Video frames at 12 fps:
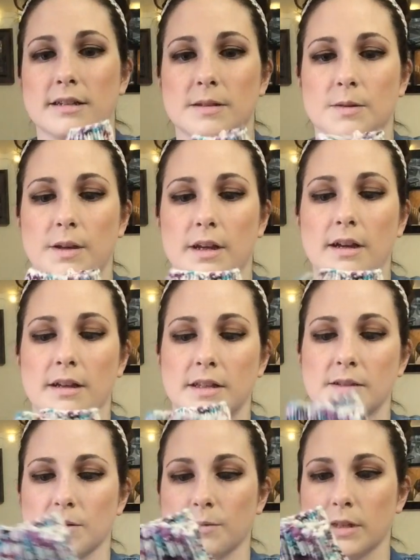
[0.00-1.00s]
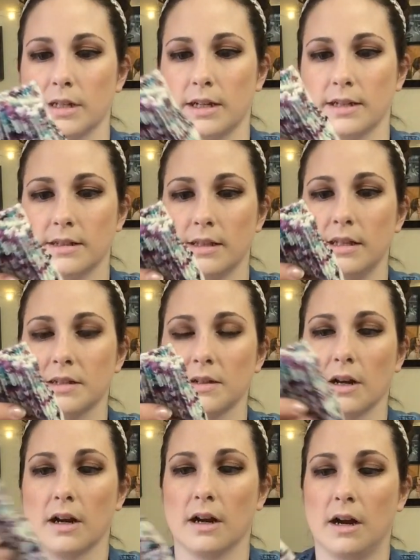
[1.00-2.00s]
So, yeah, these are really nice, and
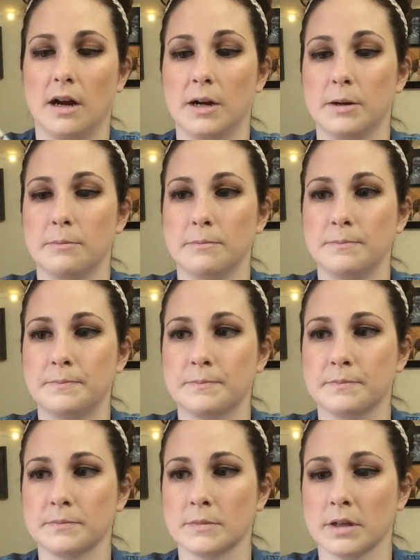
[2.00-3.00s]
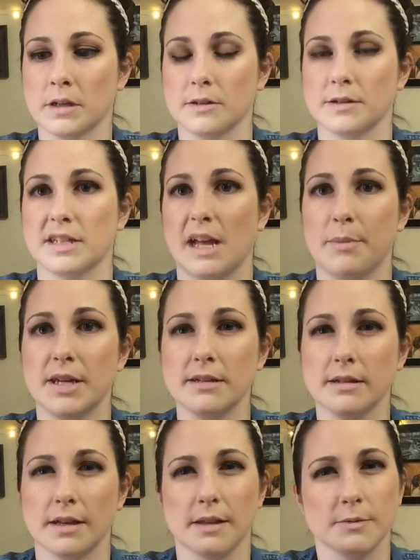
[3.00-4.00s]
these are
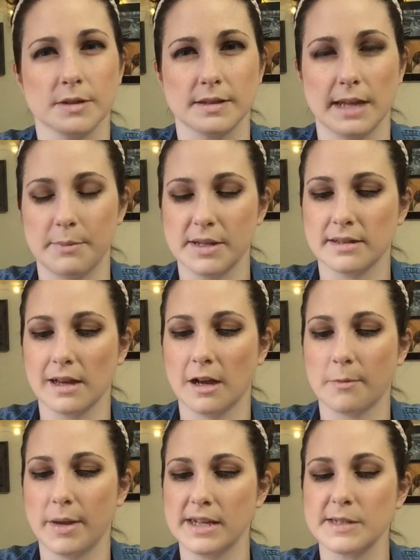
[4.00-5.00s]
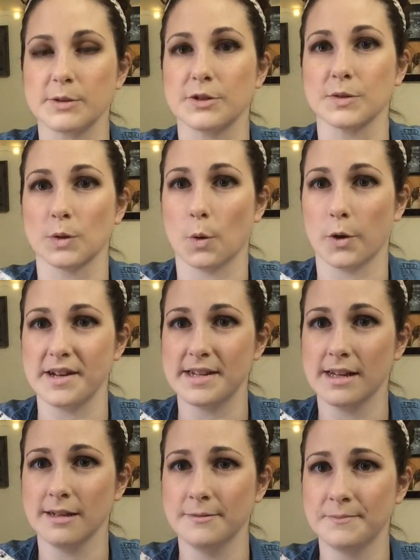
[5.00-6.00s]
Snappy, I think it was Snappy Sock Base, which is a
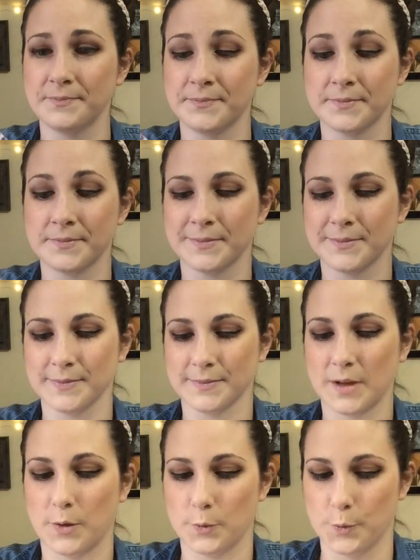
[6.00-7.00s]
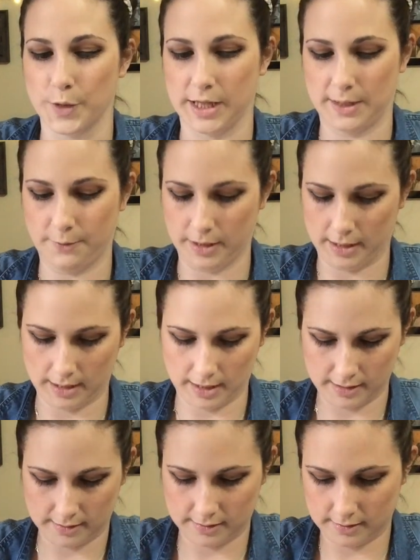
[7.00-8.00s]
Corydale. Really, really
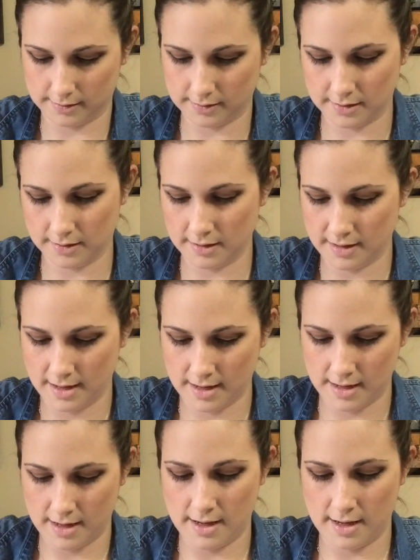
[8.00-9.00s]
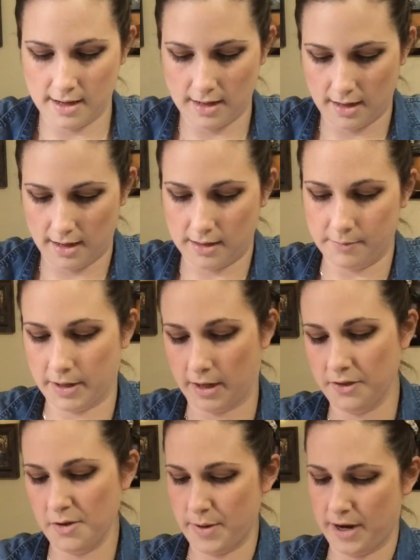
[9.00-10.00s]
nice. And then my
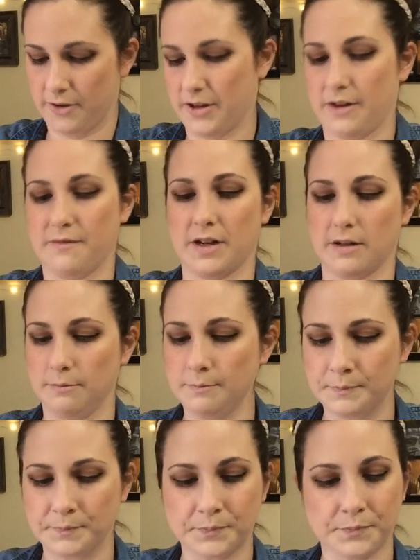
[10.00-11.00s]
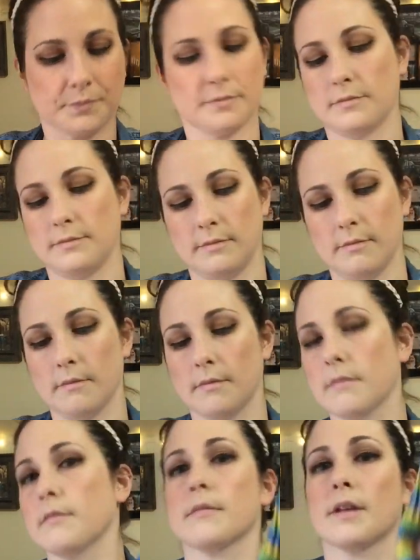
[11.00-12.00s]
other pair that I've done
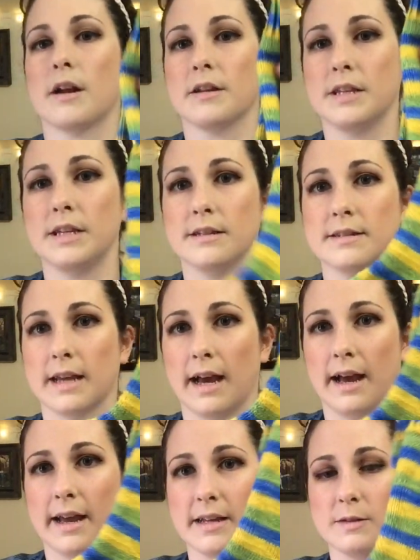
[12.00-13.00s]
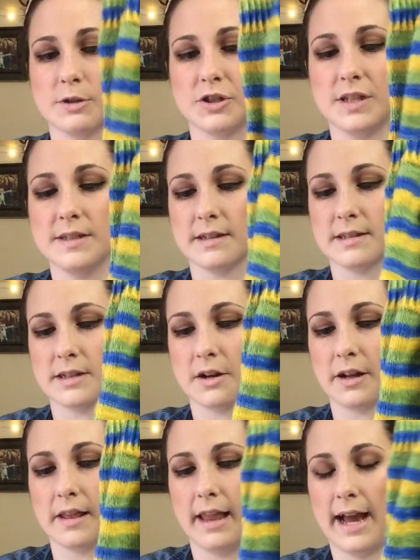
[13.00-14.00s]
are these guys, which these I
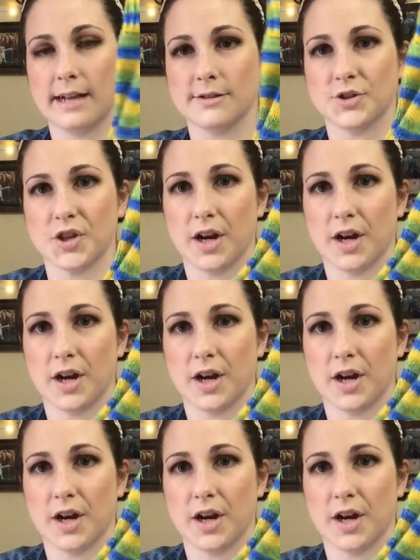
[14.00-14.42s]
started last